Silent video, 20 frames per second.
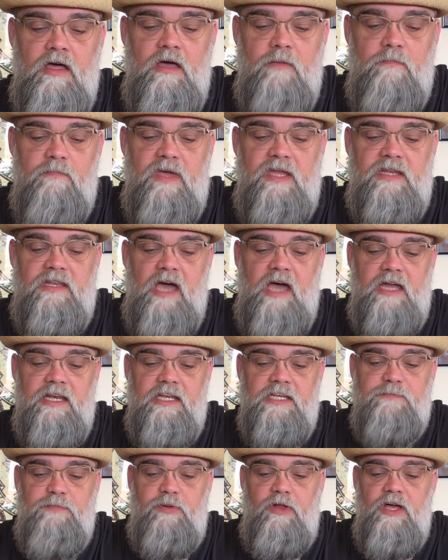
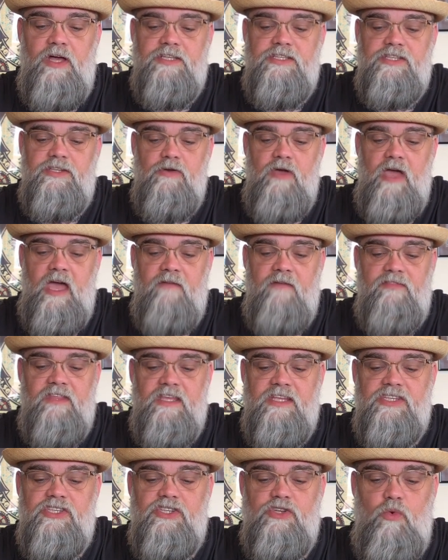mid-90s. Plus, you have the
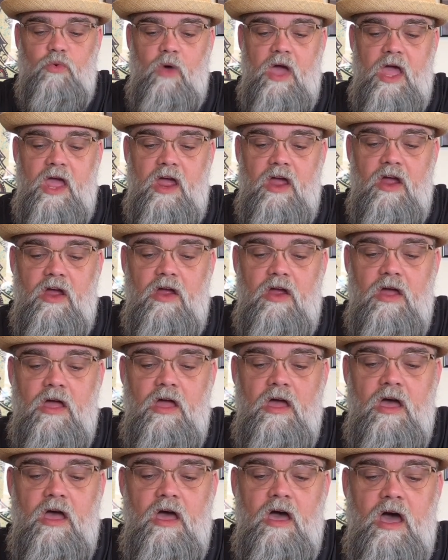square
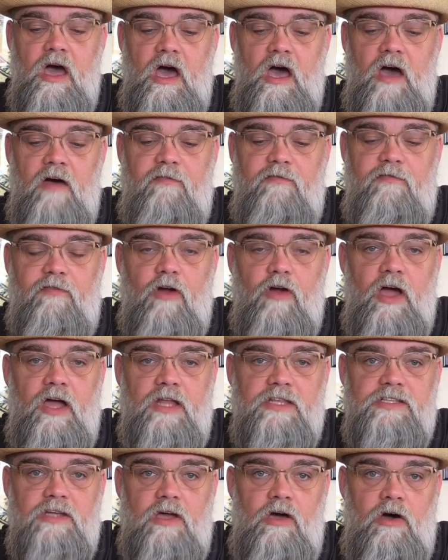
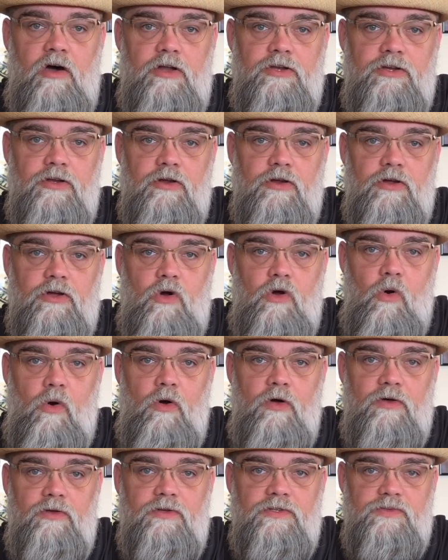front on your
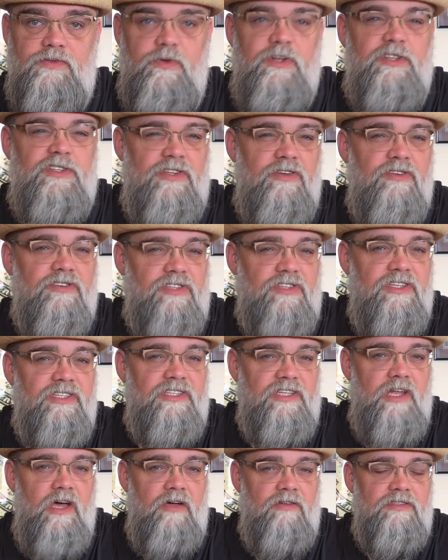coils, which usually
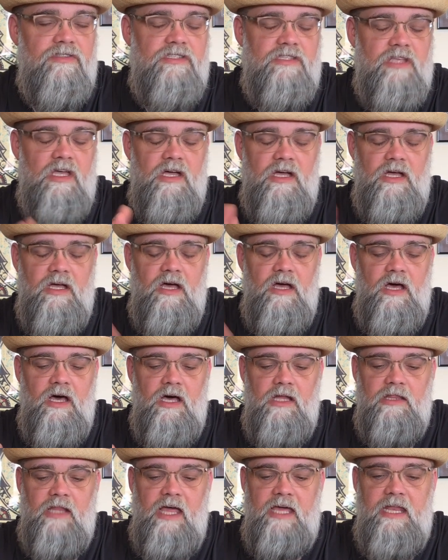denotes
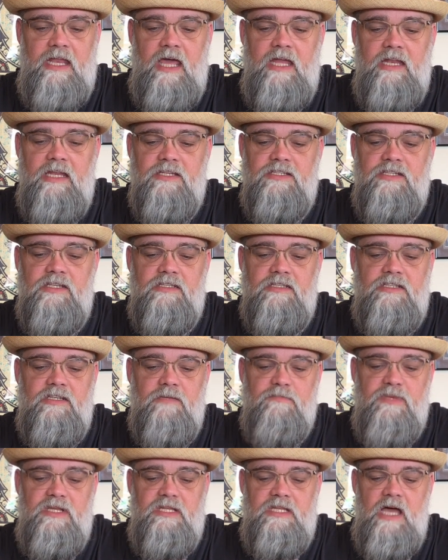late 80s to
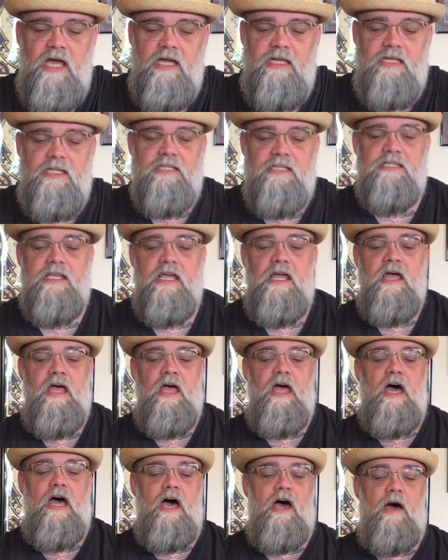mid-90s.
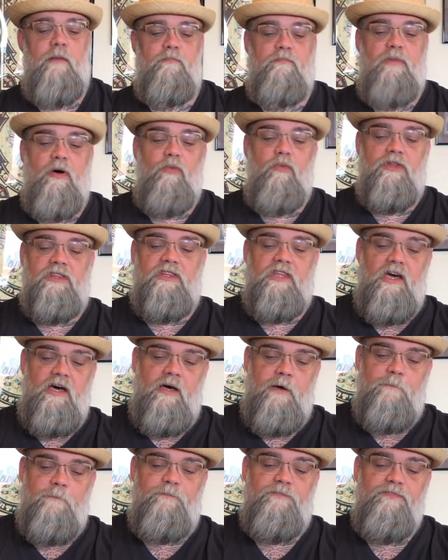But with
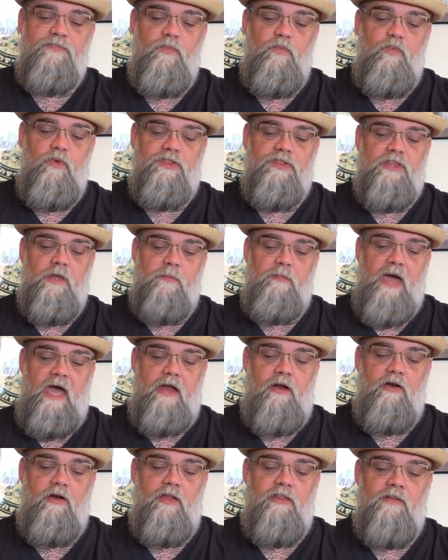the
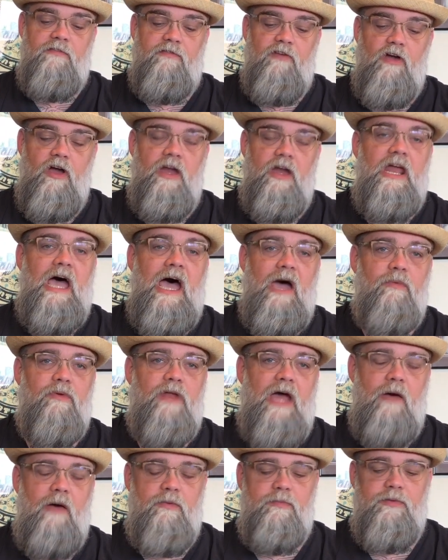pattern on the front, I
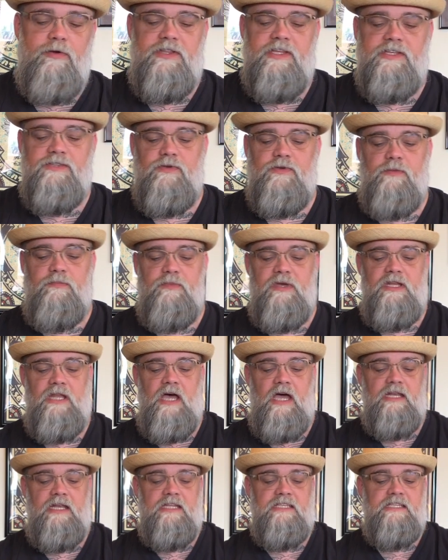would put this one in
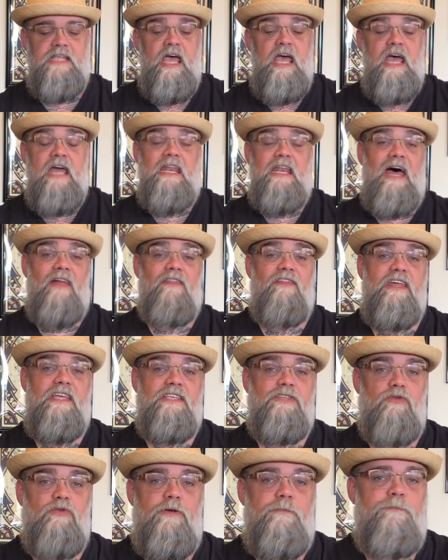mid-90s. Now
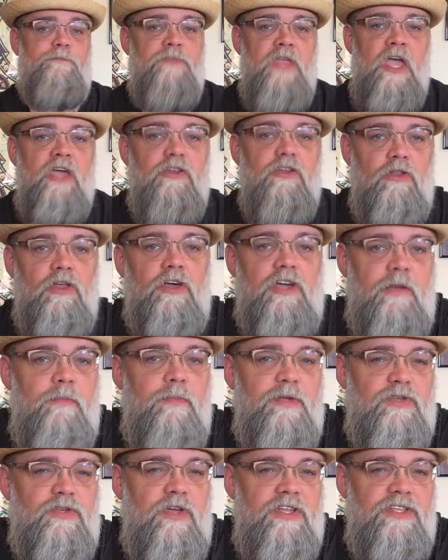this one, you're looking at
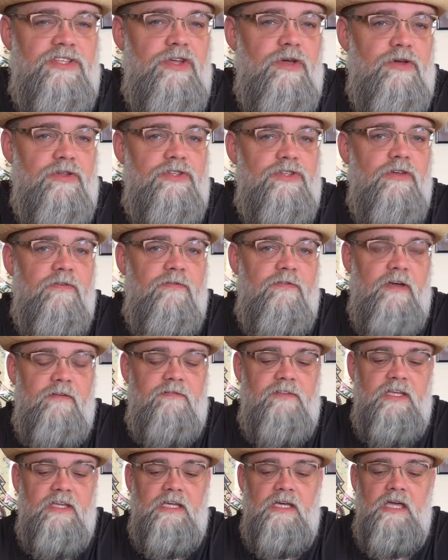between $200 and
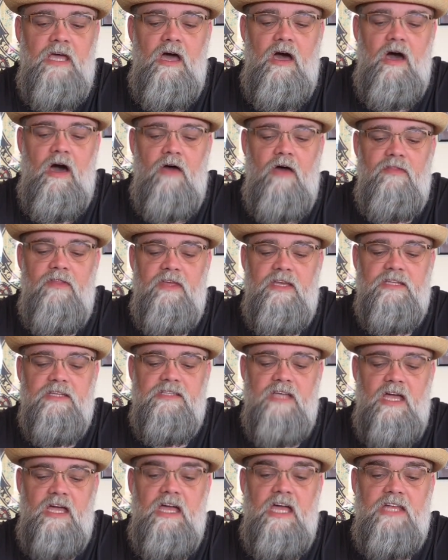$250 on these
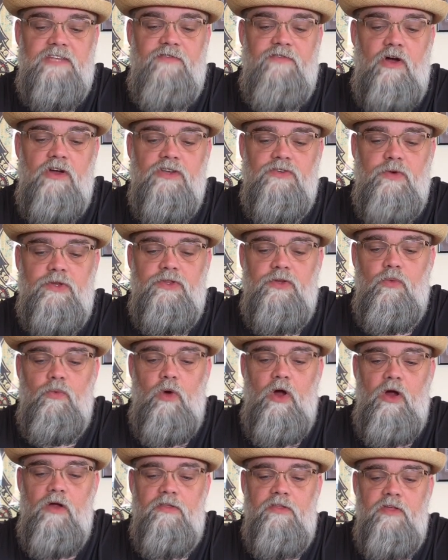as far as what they're
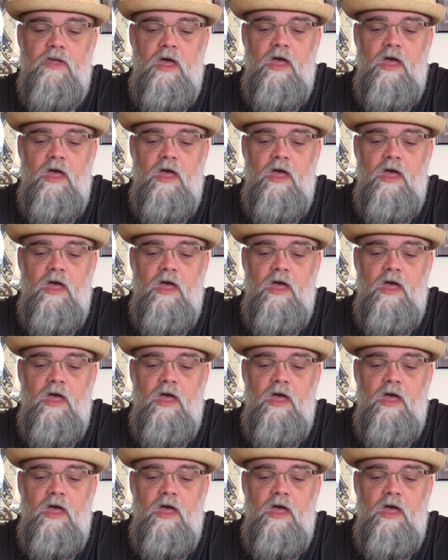worth.